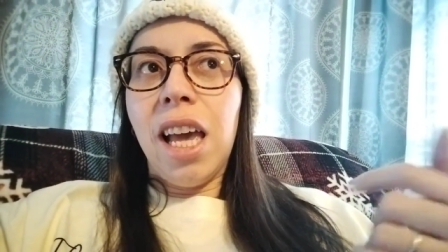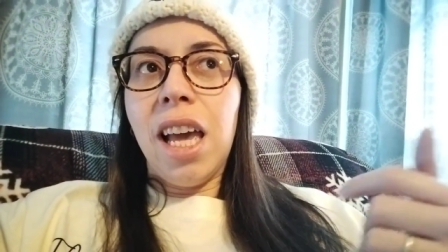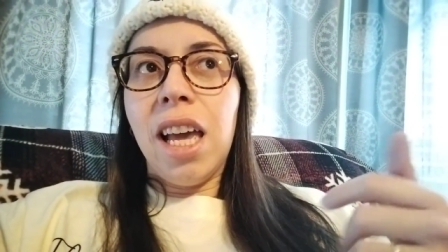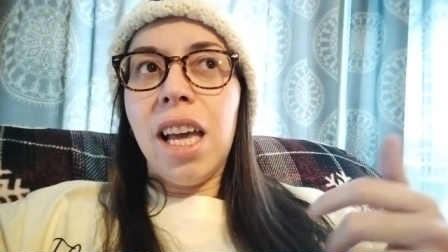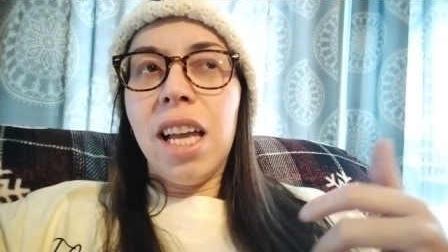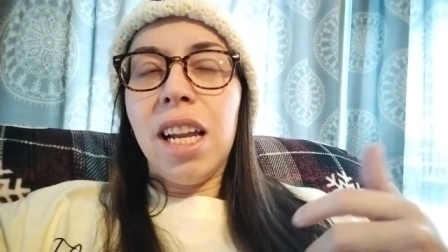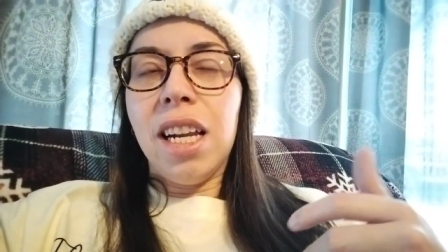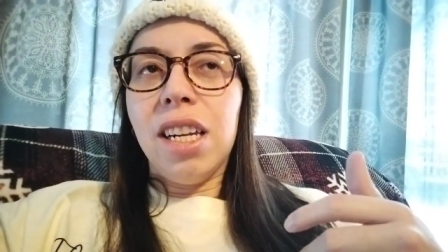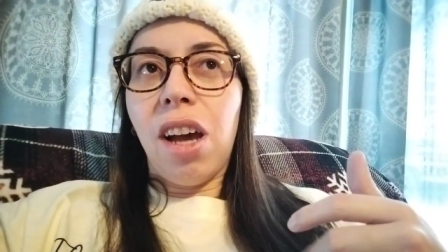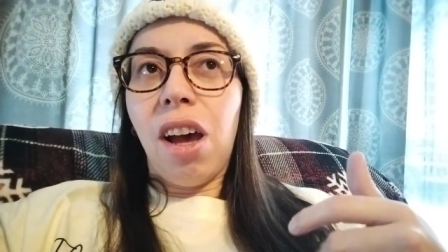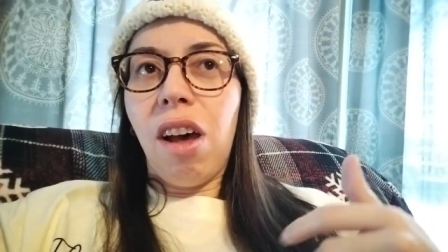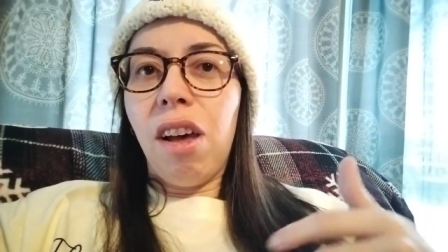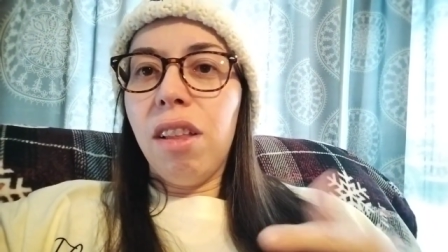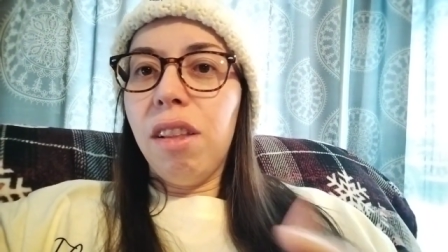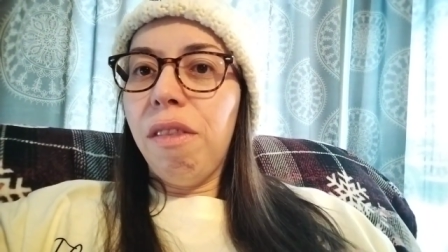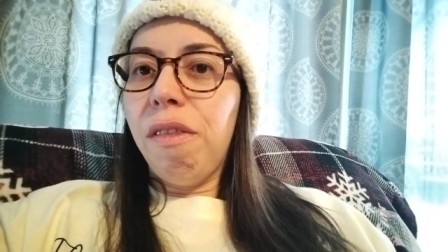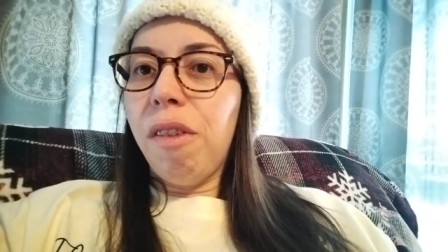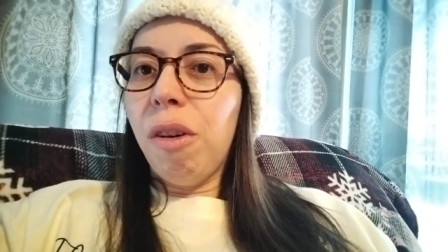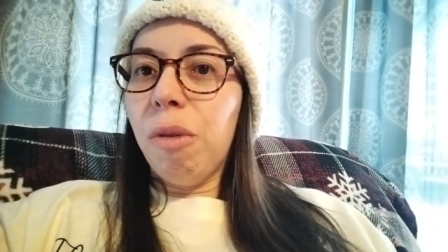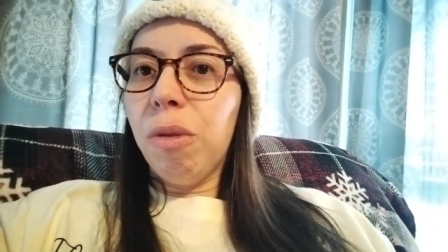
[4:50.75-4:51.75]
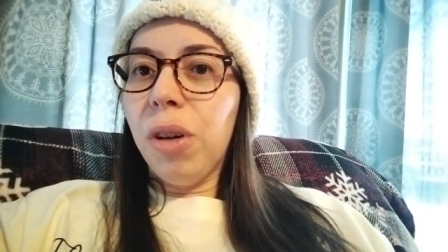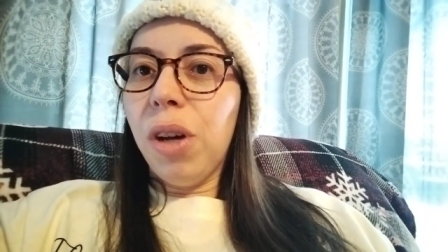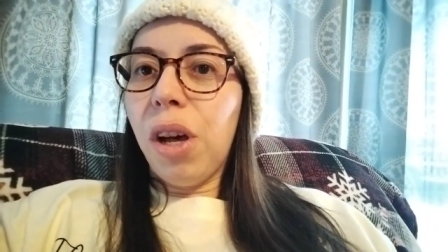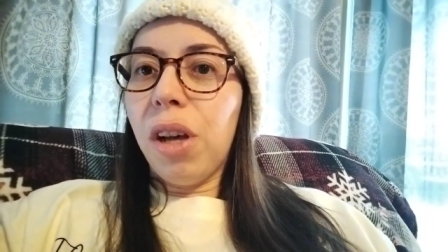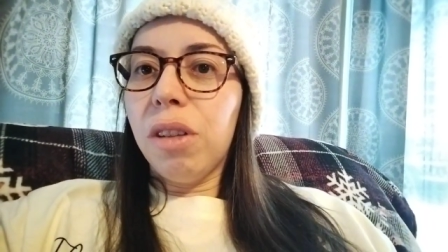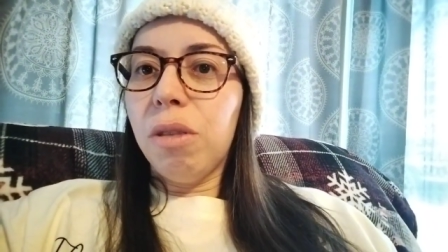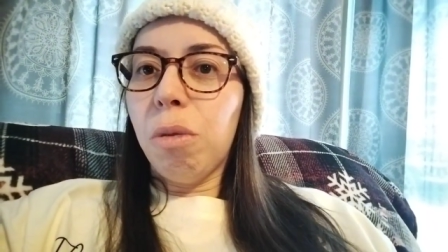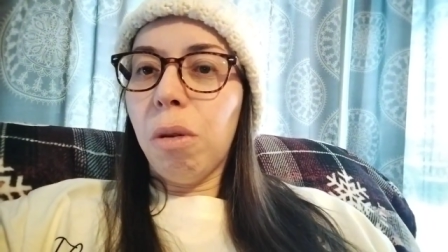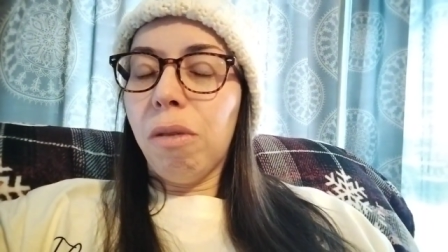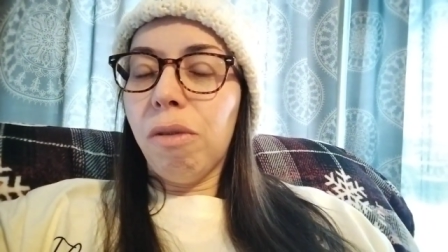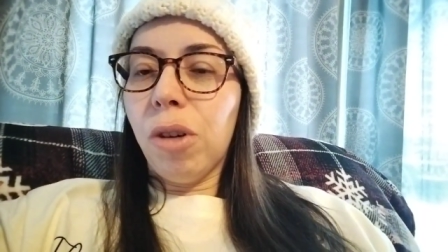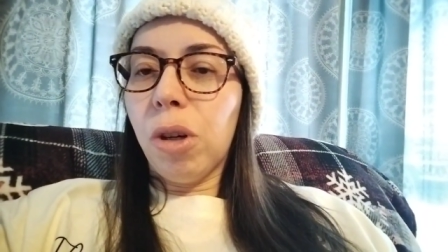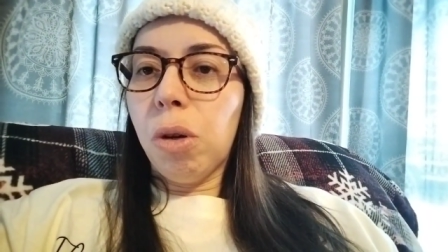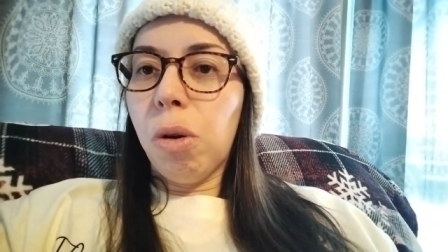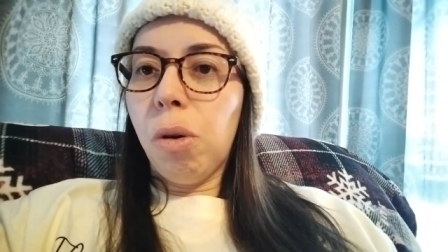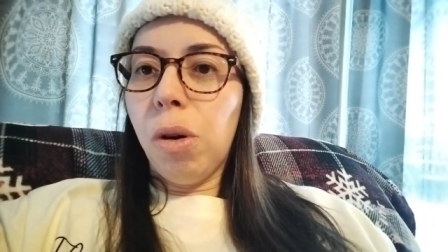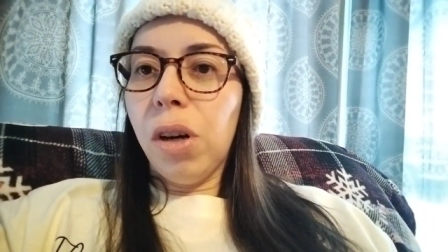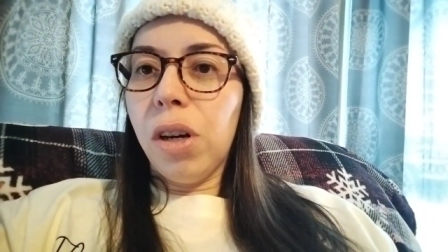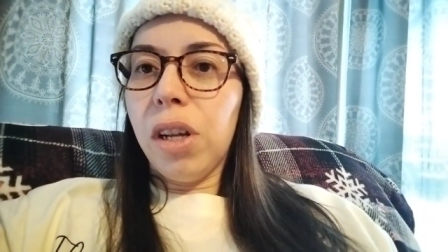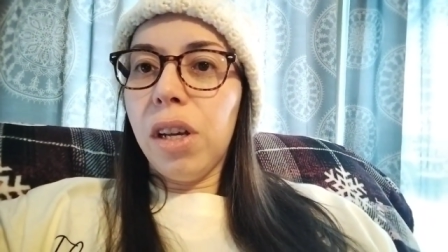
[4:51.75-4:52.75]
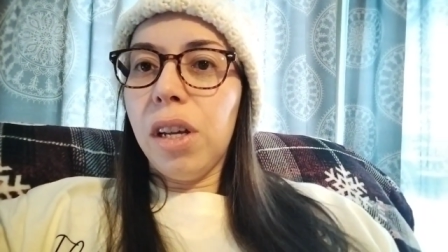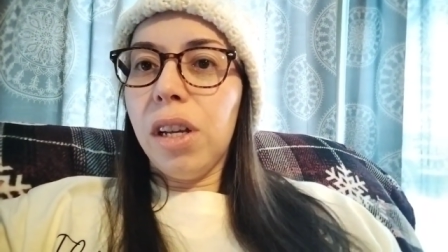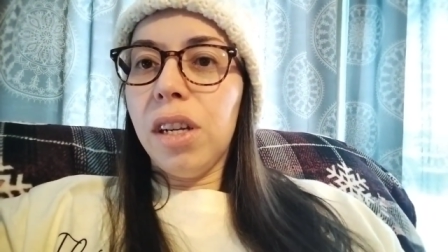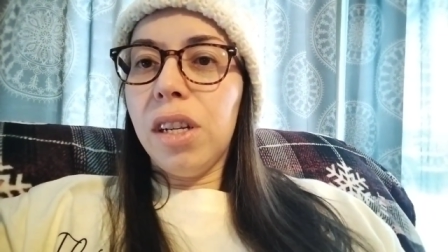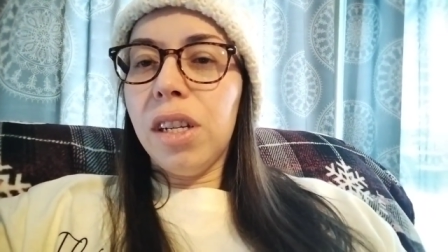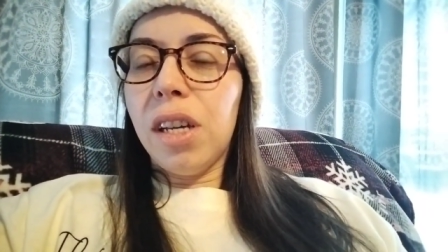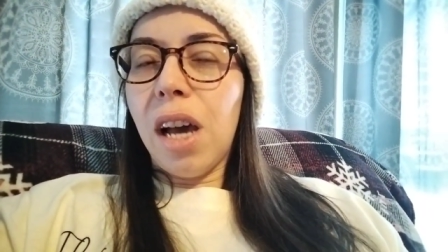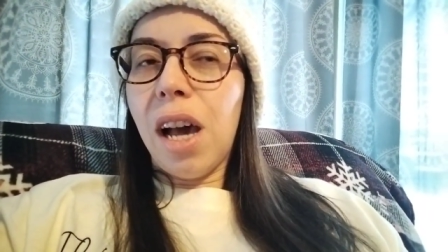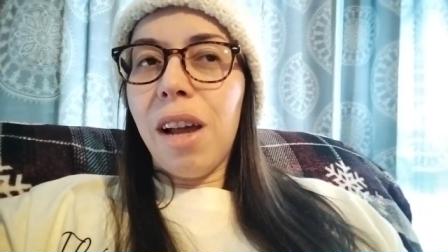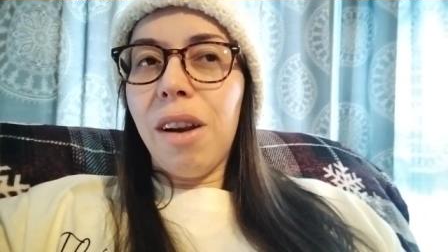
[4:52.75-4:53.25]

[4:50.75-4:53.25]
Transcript: and all the phone calls were recorded.